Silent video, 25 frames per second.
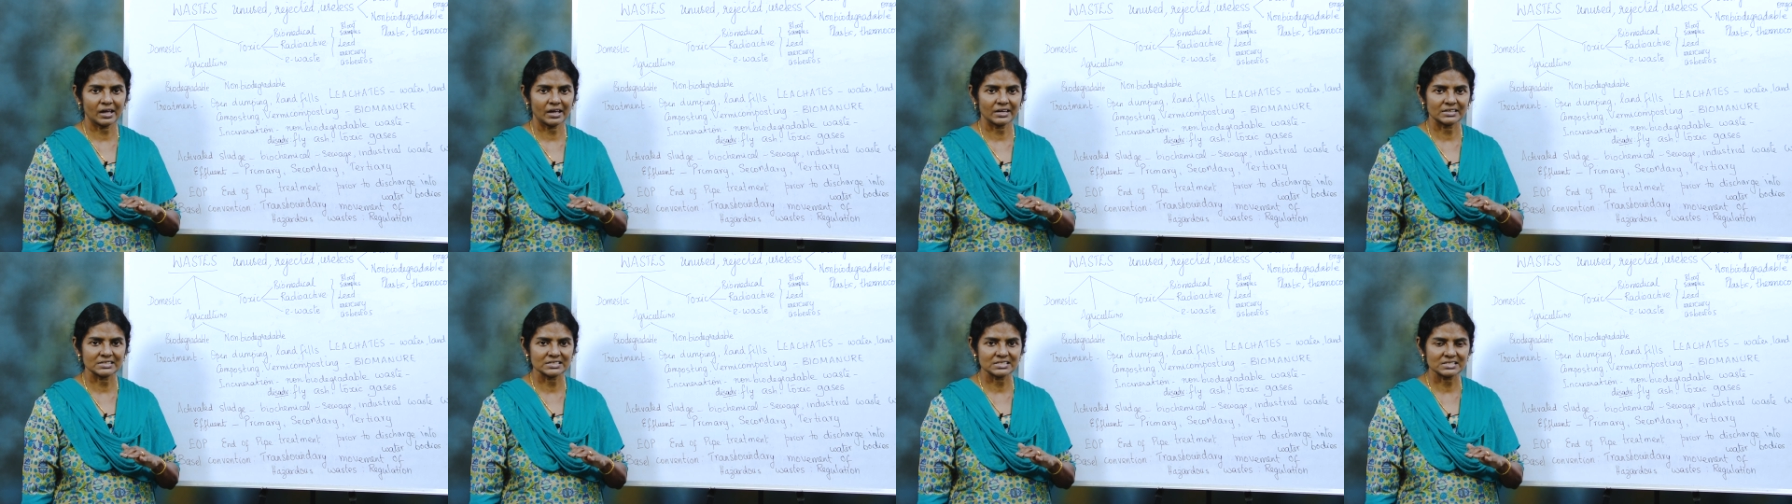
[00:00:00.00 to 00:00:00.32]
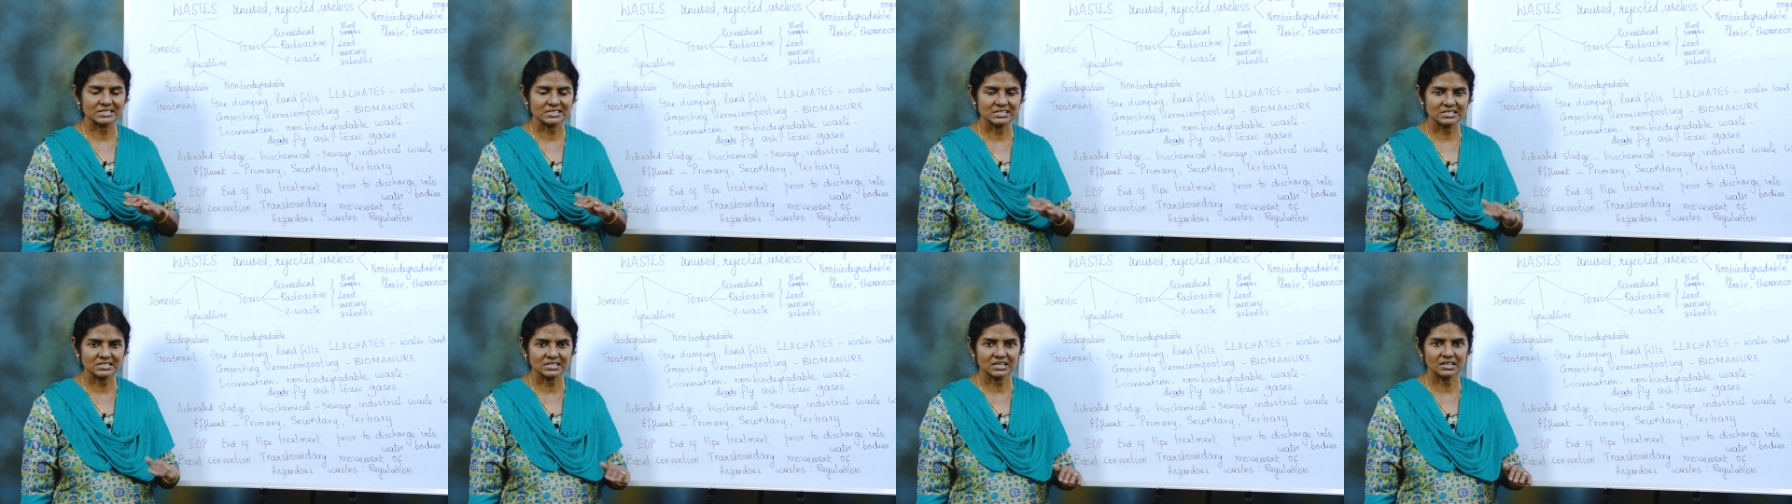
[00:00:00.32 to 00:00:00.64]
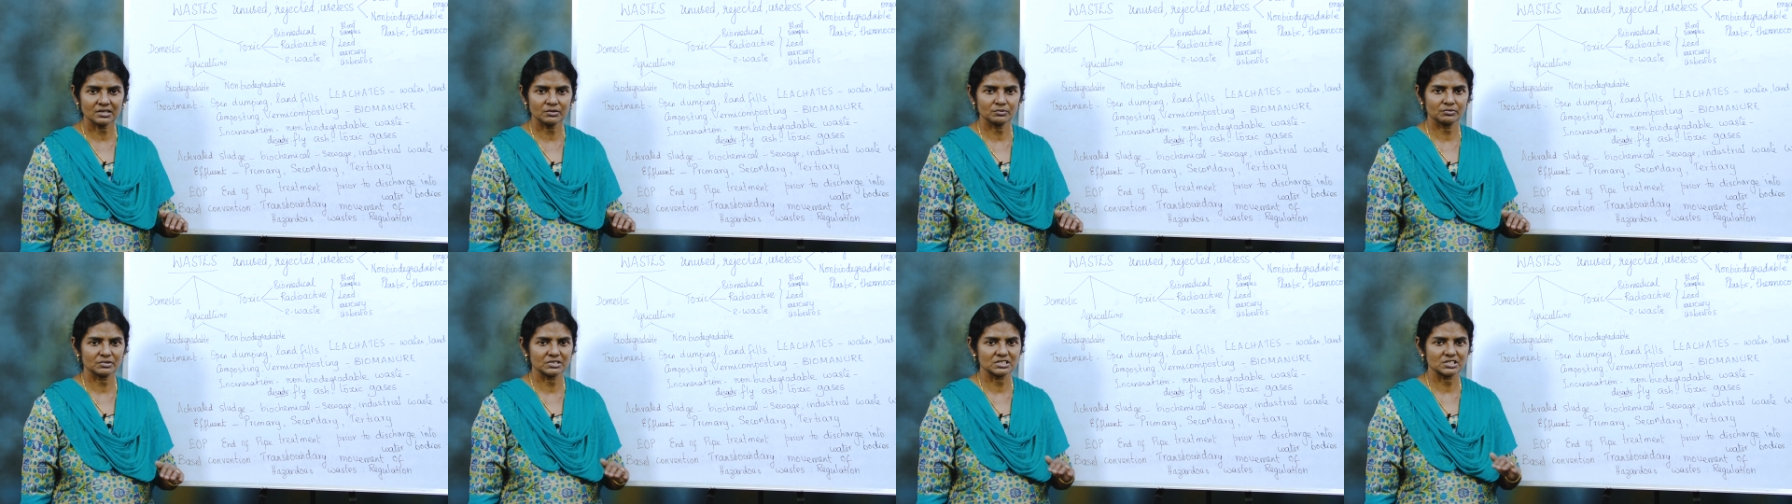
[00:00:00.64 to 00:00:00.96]
and
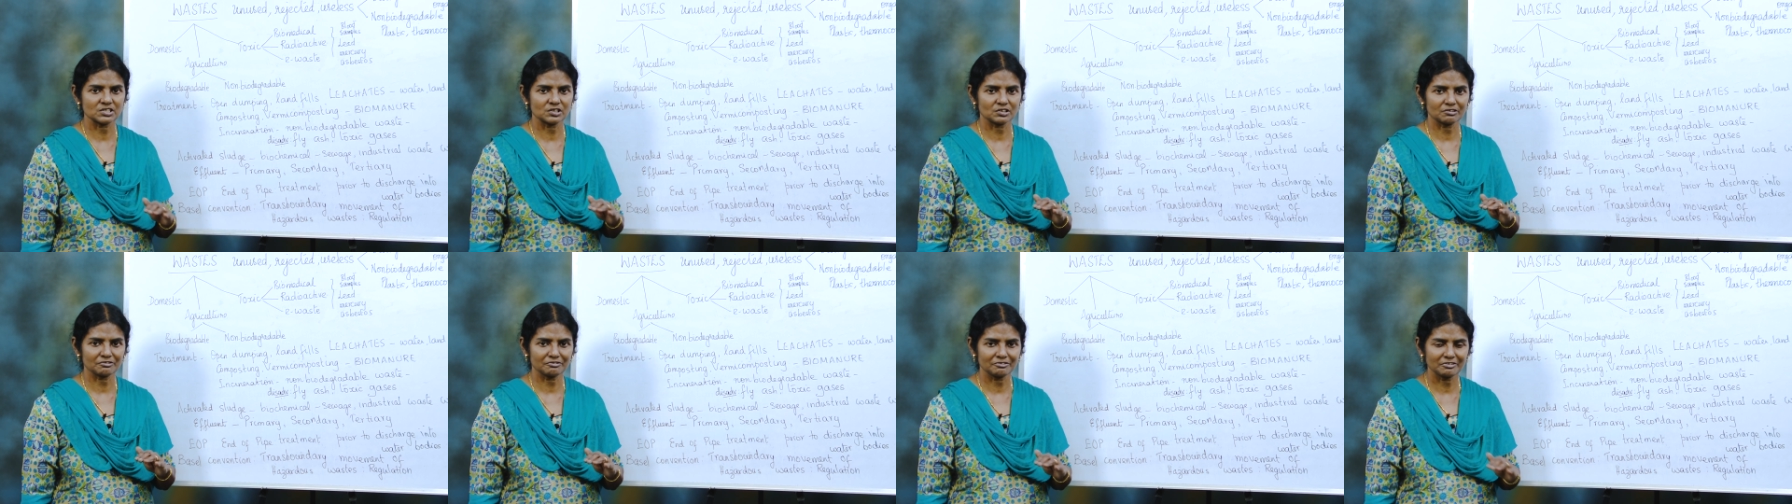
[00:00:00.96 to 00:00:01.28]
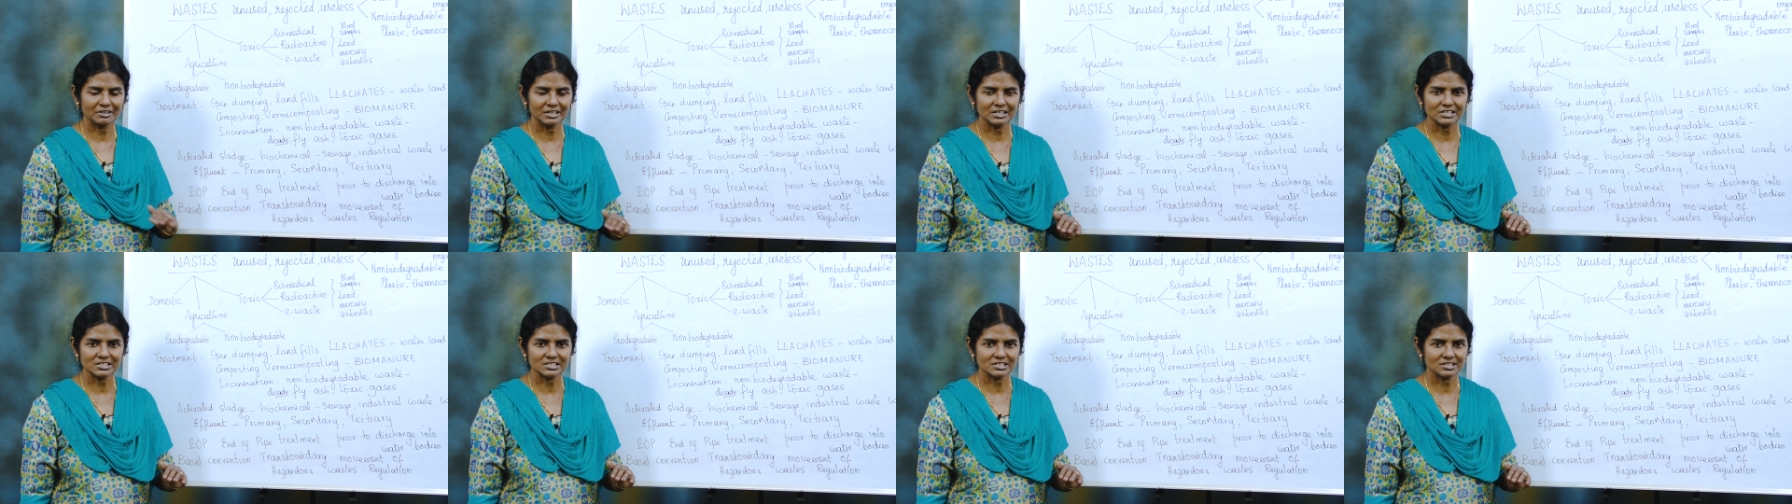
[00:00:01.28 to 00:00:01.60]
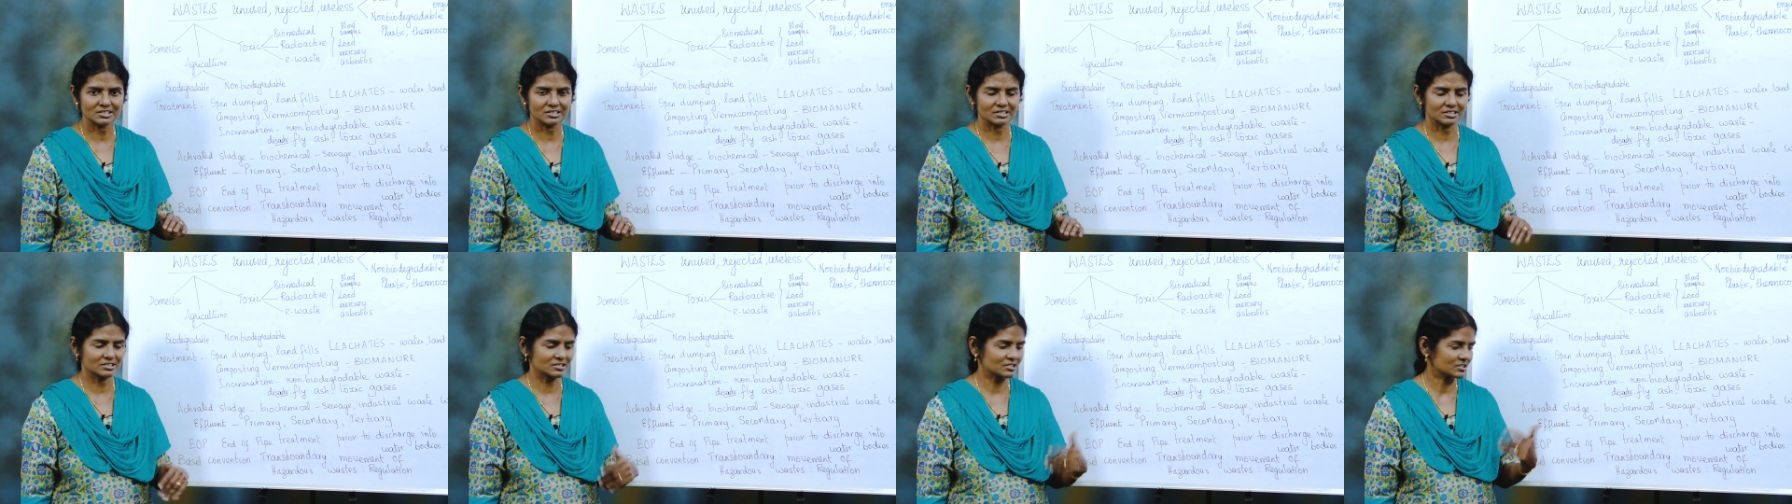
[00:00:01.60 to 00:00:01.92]
sieve it or filter
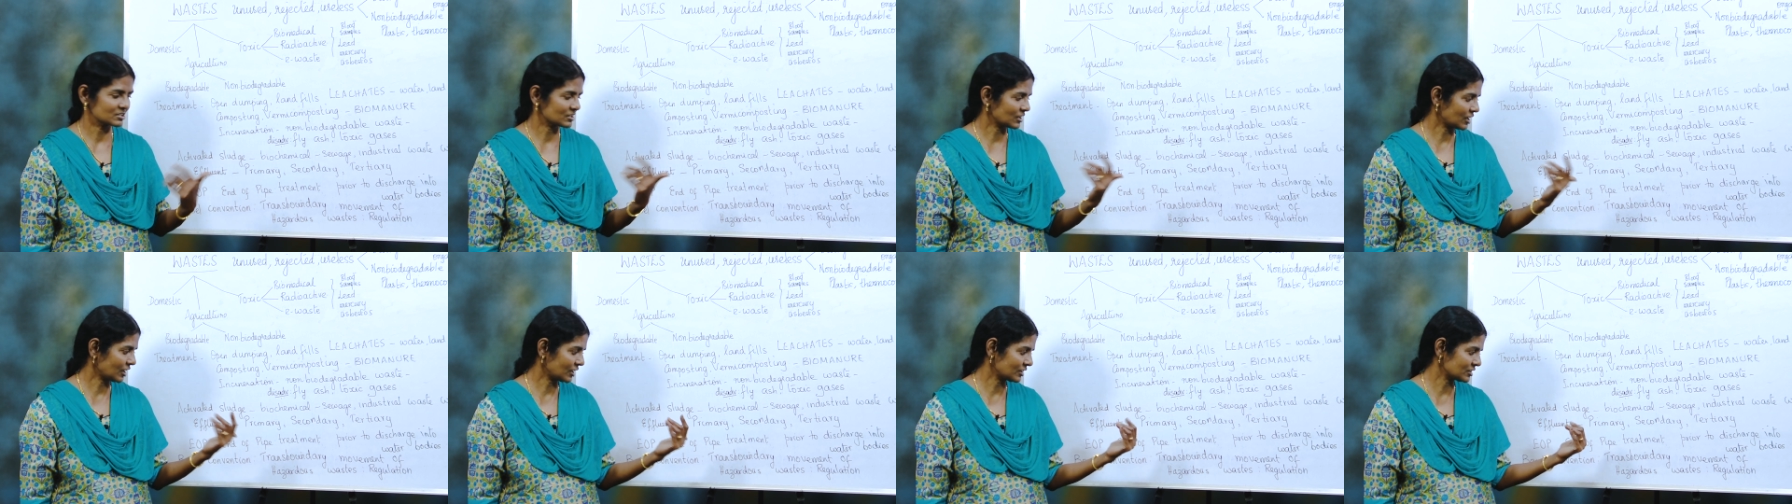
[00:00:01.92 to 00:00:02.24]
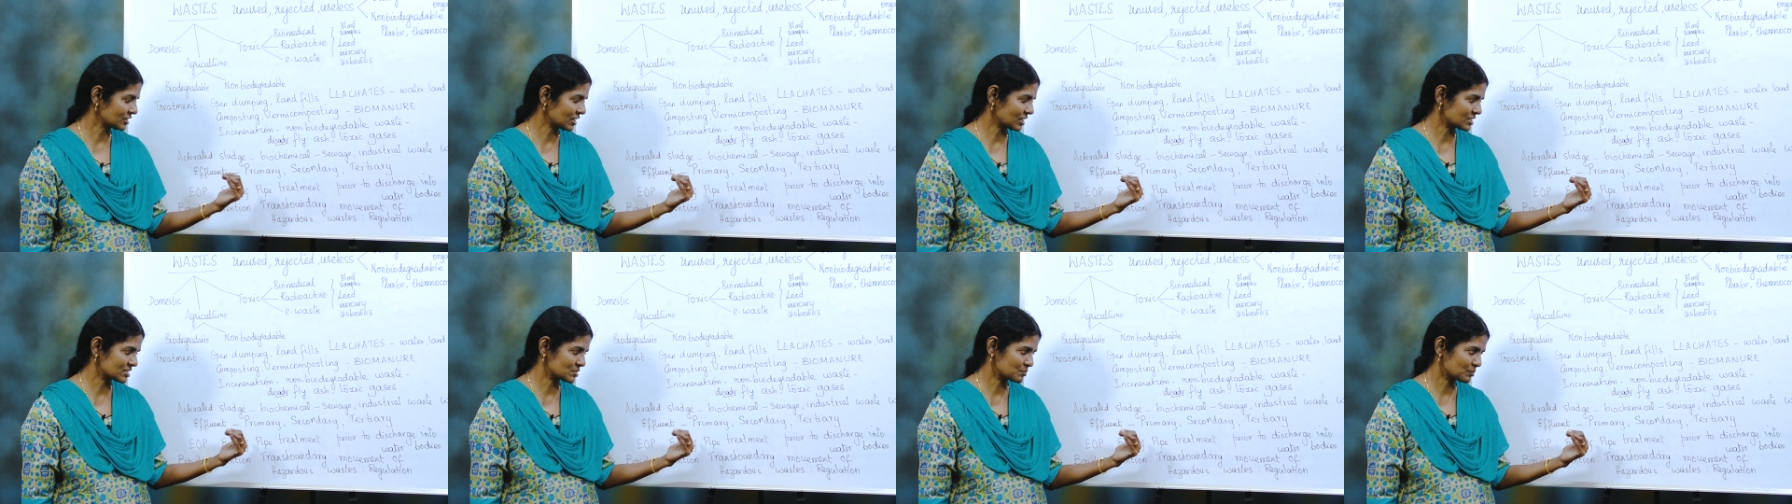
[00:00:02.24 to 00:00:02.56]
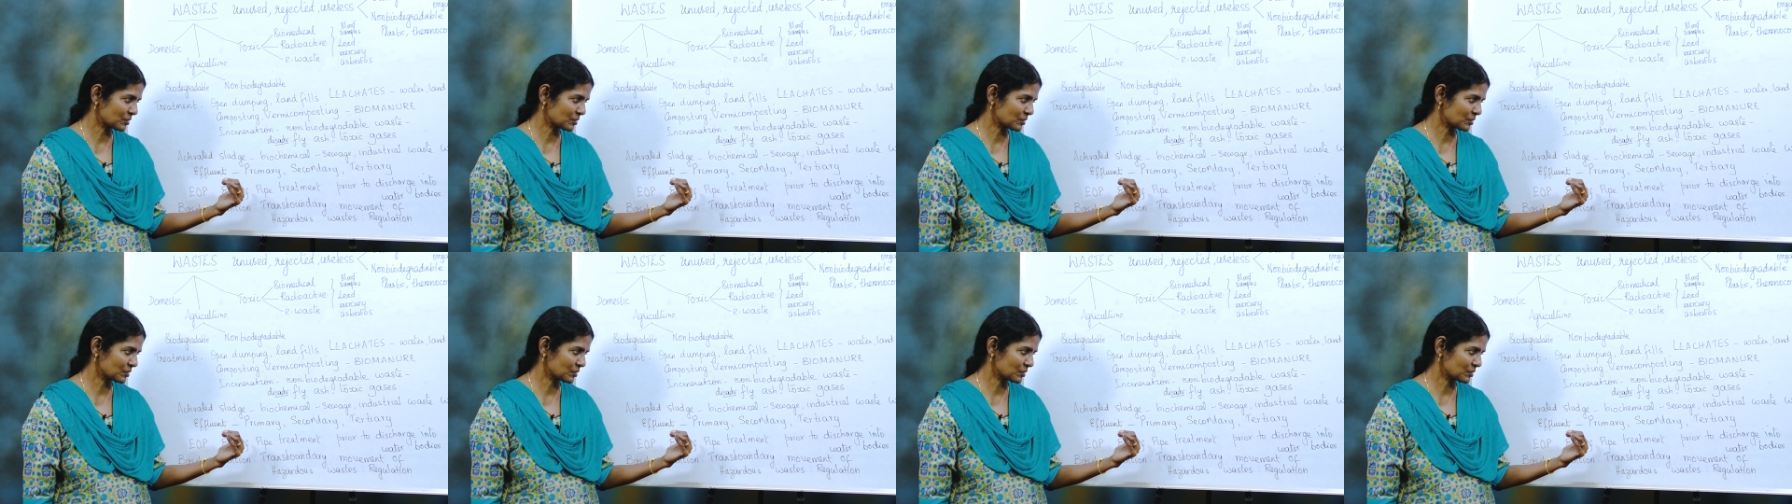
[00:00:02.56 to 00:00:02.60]
it and that's